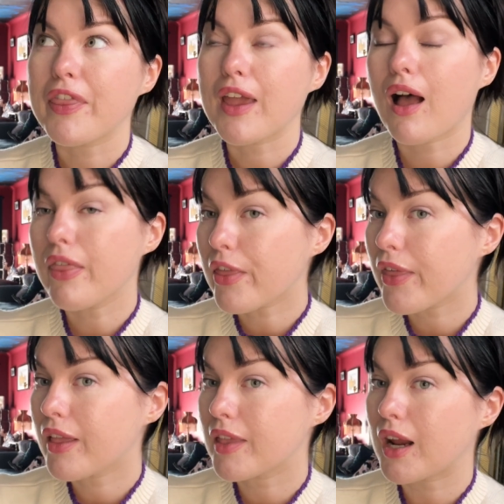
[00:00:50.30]
the other
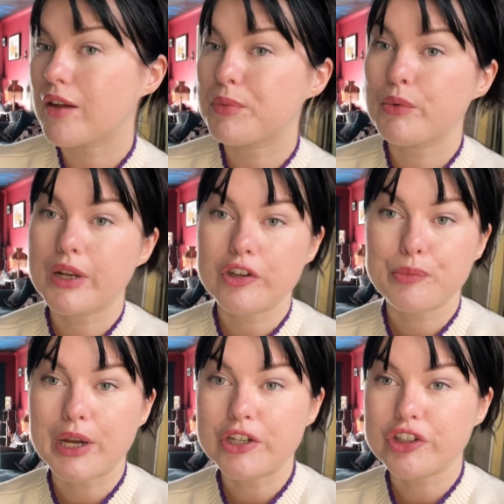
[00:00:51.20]
thing that I've been wanting to
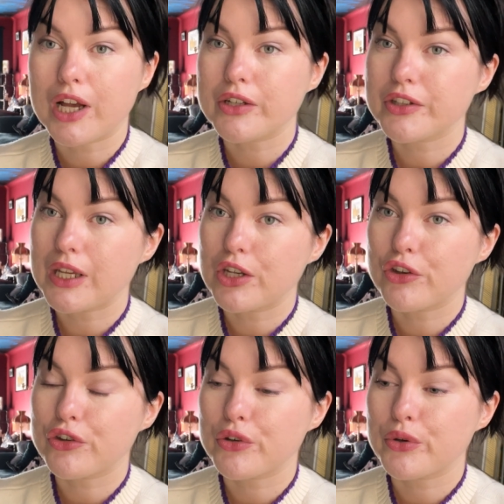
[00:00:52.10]
branch out
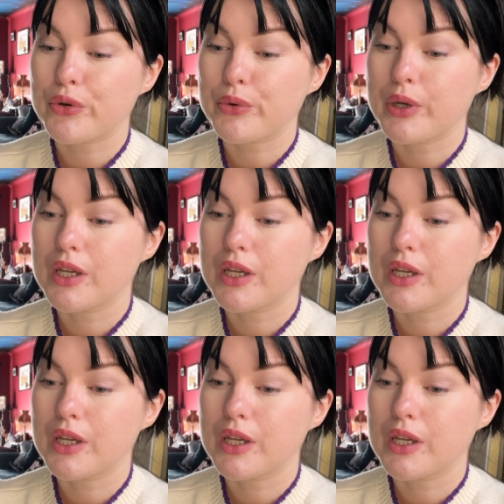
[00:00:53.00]
into